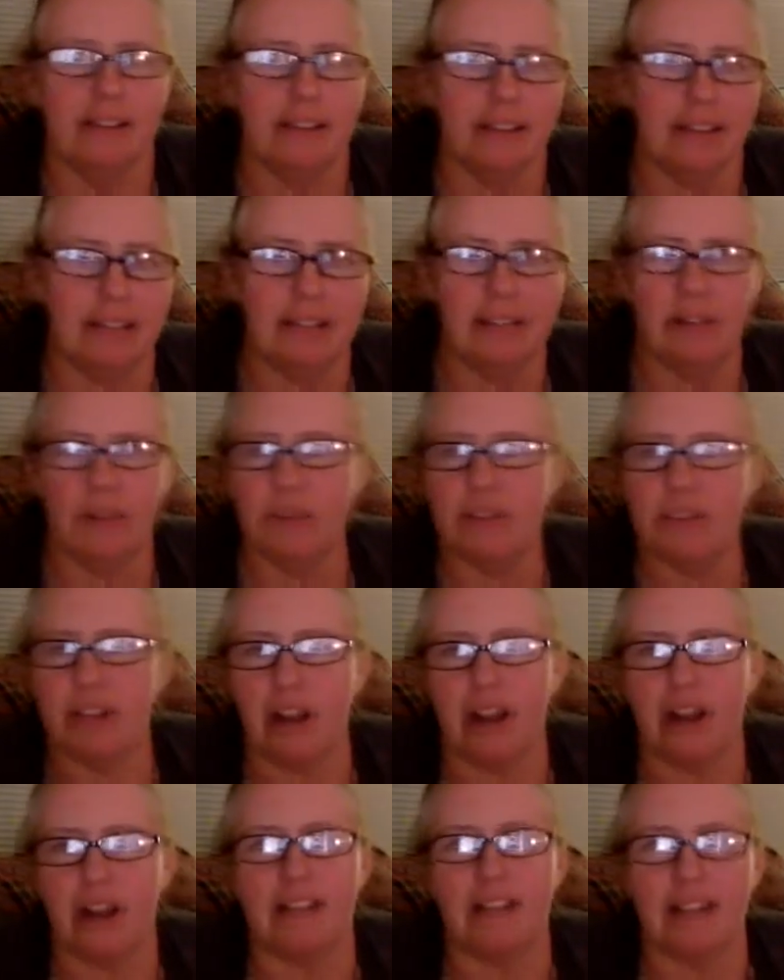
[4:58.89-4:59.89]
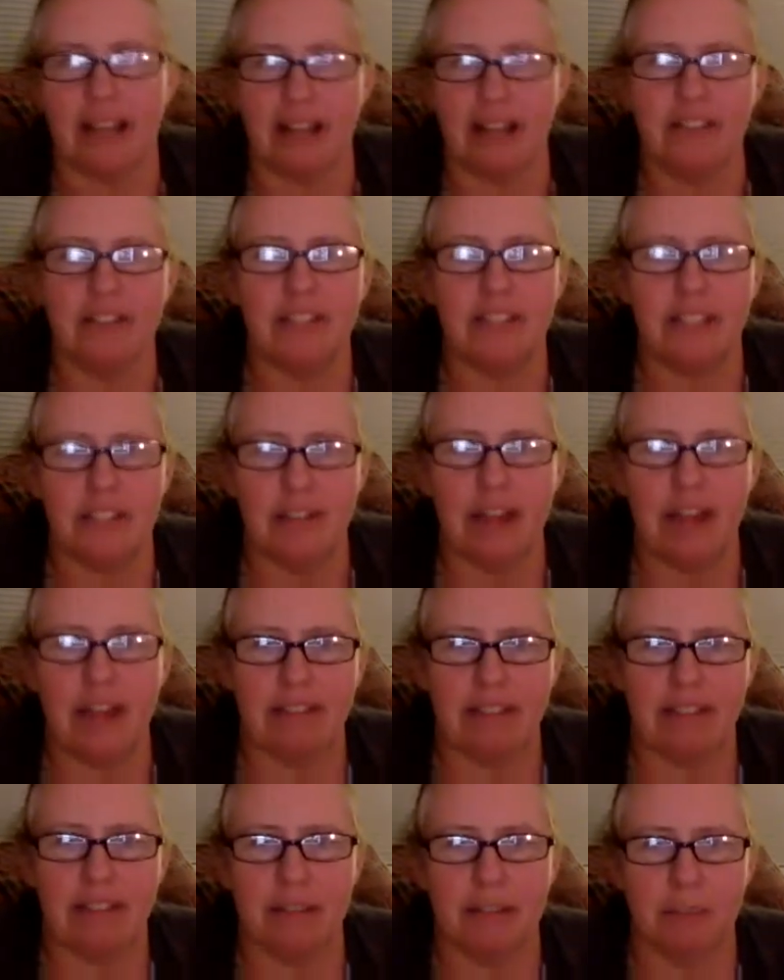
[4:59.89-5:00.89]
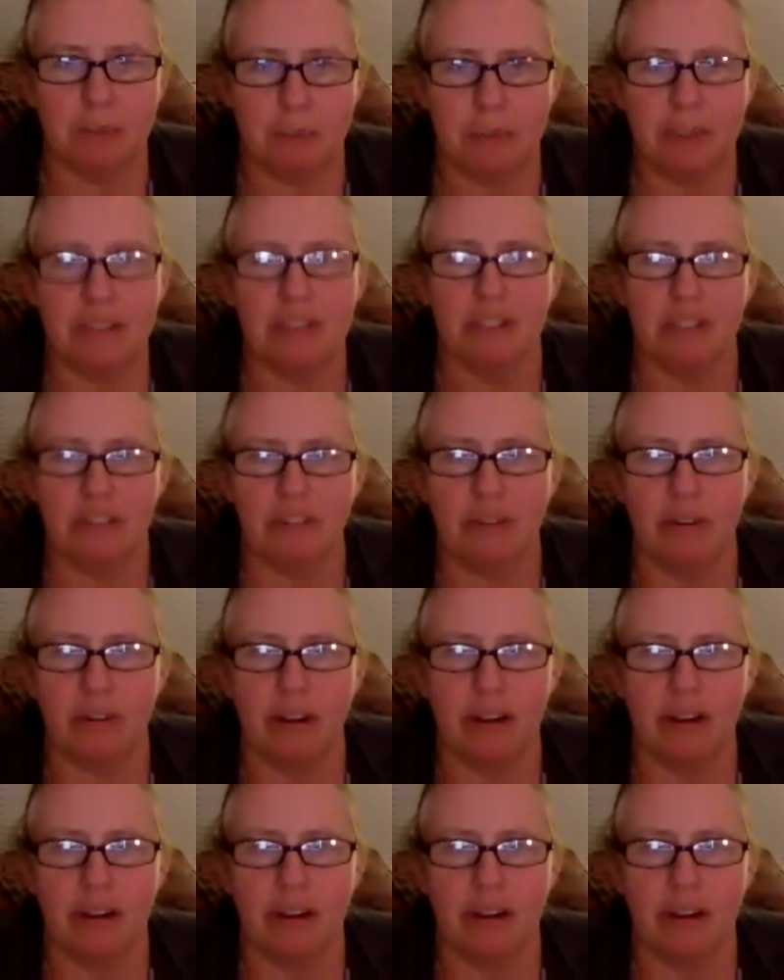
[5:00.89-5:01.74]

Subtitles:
Like those aren't the kinds of things you'd have to ask permission for.